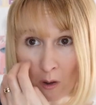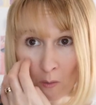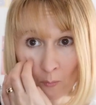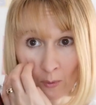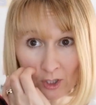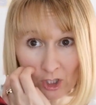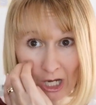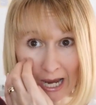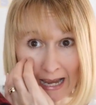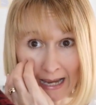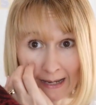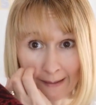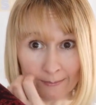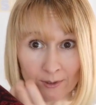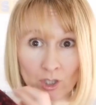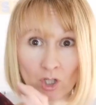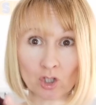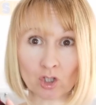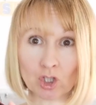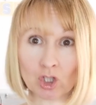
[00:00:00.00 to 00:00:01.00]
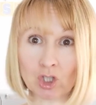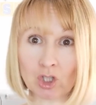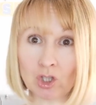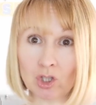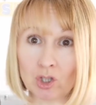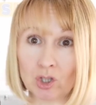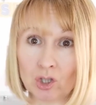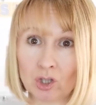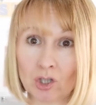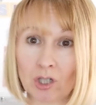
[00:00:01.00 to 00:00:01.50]
one which I am not
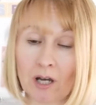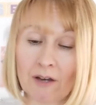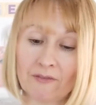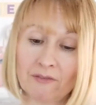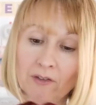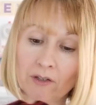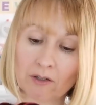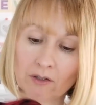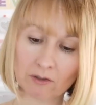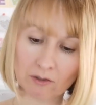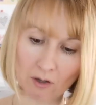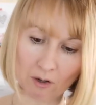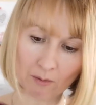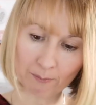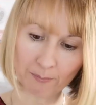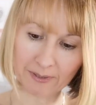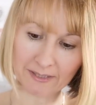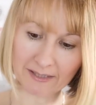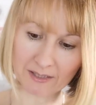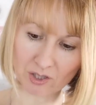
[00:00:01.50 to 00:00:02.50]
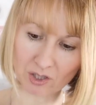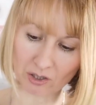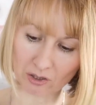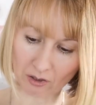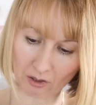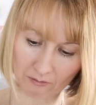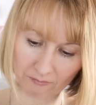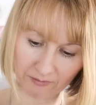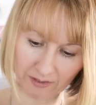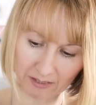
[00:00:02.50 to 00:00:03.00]
sure of the
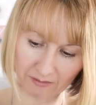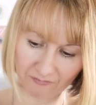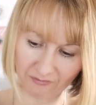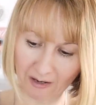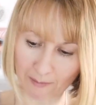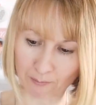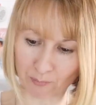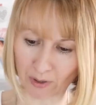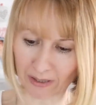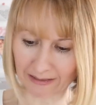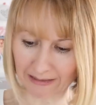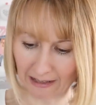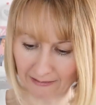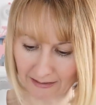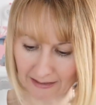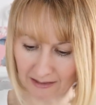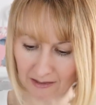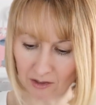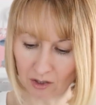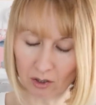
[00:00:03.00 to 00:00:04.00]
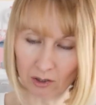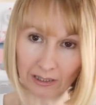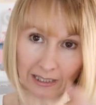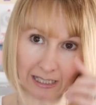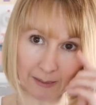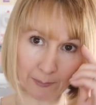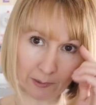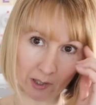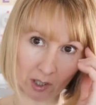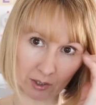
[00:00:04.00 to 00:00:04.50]
composition of this fabric. Now there's no
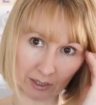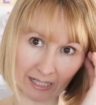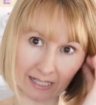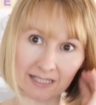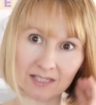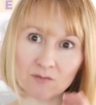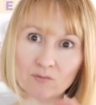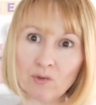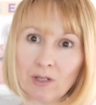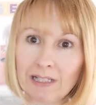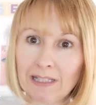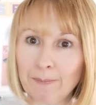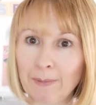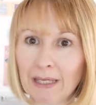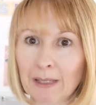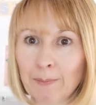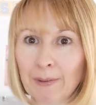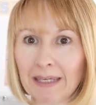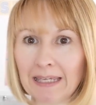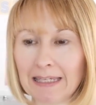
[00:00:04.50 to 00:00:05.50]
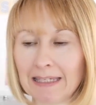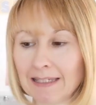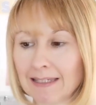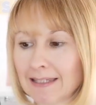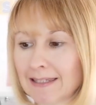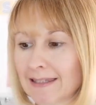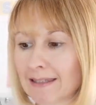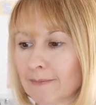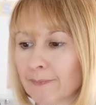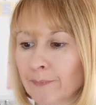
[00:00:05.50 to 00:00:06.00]
label on it, it's a really big
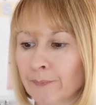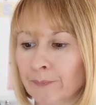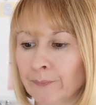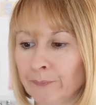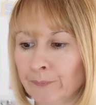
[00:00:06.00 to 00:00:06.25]
piece.